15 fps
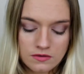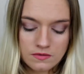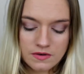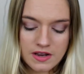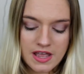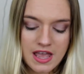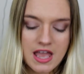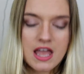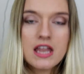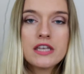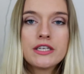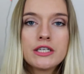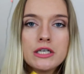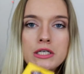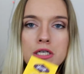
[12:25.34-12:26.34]
All
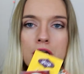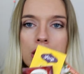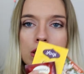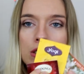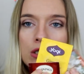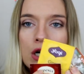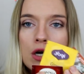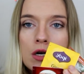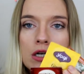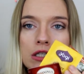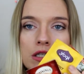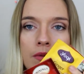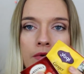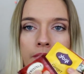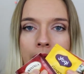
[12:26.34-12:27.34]
right, next are
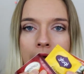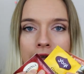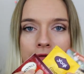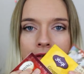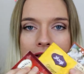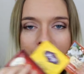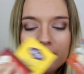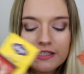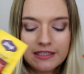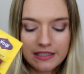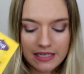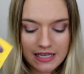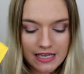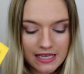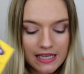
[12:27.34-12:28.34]
some of my favorite
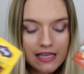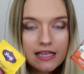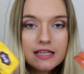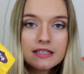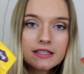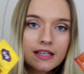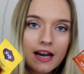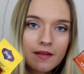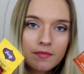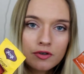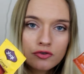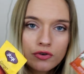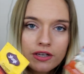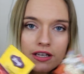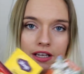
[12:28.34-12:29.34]
teas that I've been
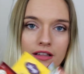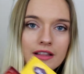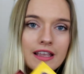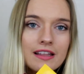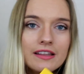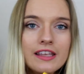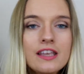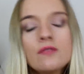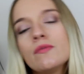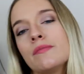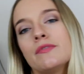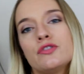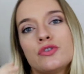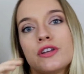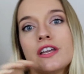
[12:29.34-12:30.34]
drinking lately. We've
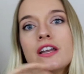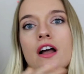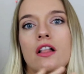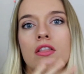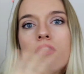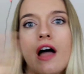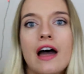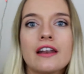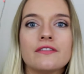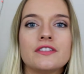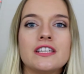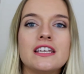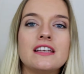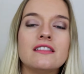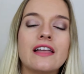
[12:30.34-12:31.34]
been drinking a lot of
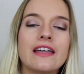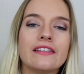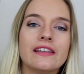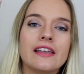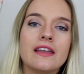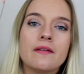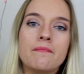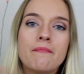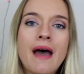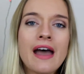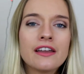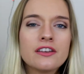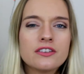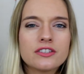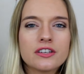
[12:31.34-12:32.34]
tea lately.
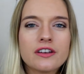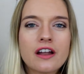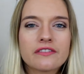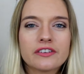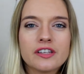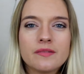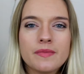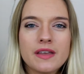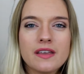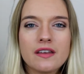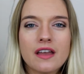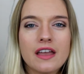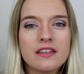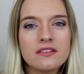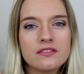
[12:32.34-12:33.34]
Matt used to not really
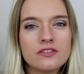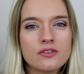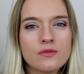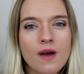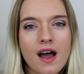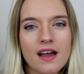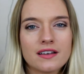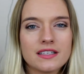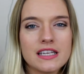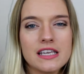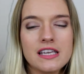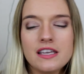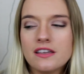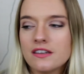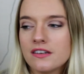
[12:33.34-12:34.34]
be into hot
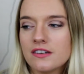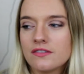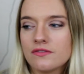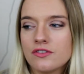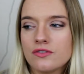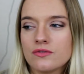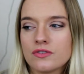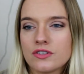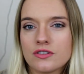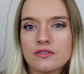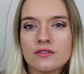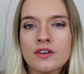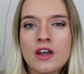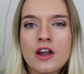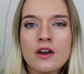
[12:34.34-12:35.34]
tea. He didn't used
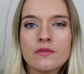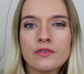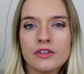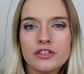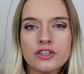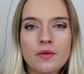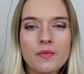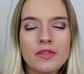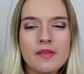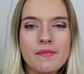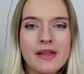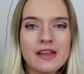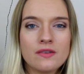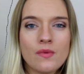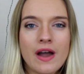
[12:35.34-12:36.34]
to really jump on the
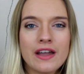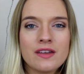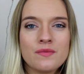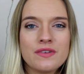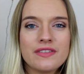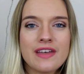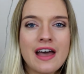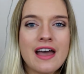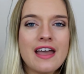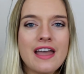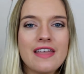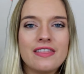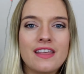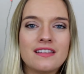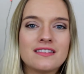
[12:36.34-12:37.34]
bandwagon with that,
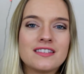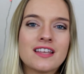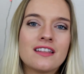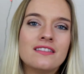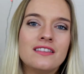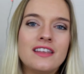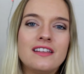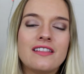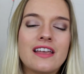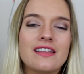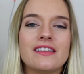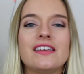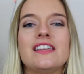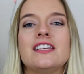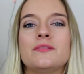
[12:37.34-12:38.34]
and then suddenly
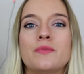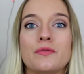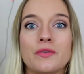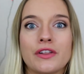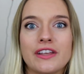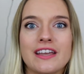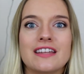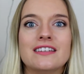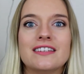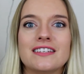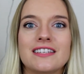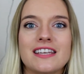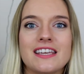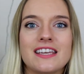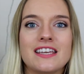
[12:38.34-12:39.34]
lately he's been really into
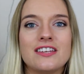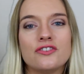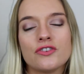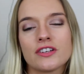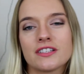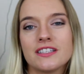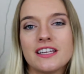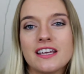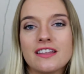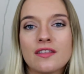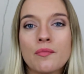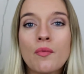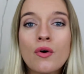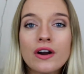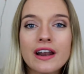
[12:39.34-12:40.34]
tea. He drinks tea in the
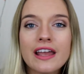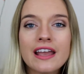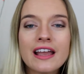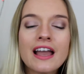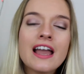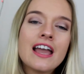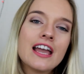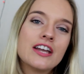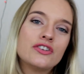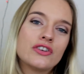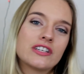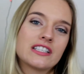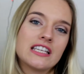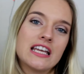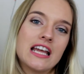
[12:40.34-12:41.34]
morning, he
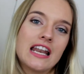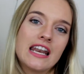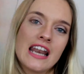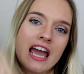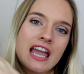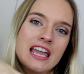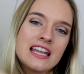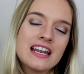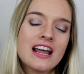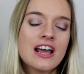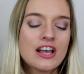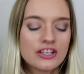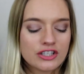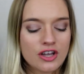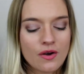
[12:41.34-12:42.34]
drinks tea at night,
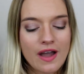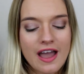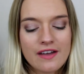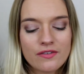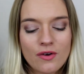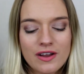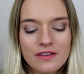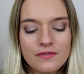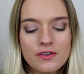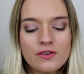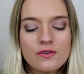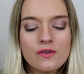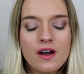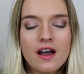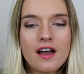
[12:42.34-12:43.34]
so I have quite a
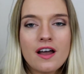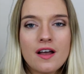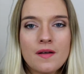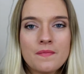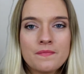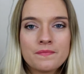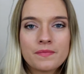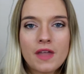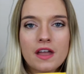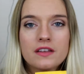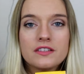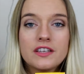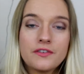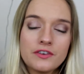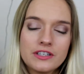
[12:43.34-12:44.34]
few
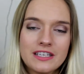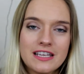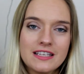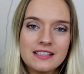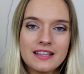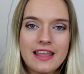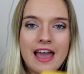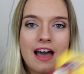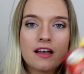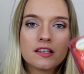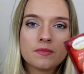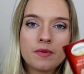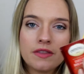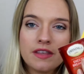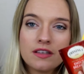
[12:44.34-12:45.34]
different teas in the
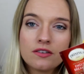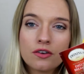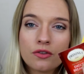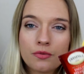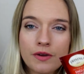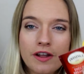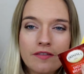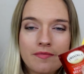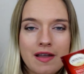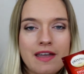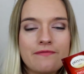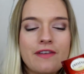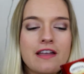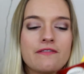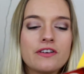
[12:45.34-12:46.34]
house, but these are three of my
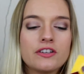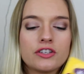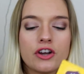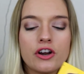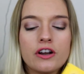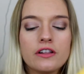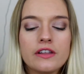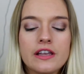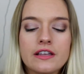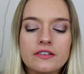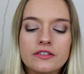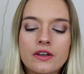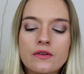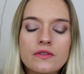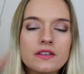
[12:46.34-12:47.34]
favorites currently.
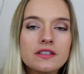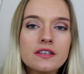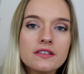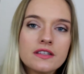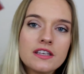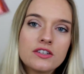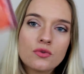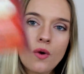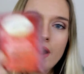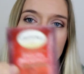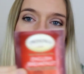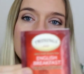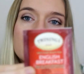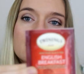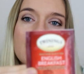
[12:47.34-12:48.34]
So this is the
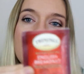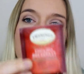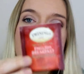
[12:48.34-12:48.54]
Twinings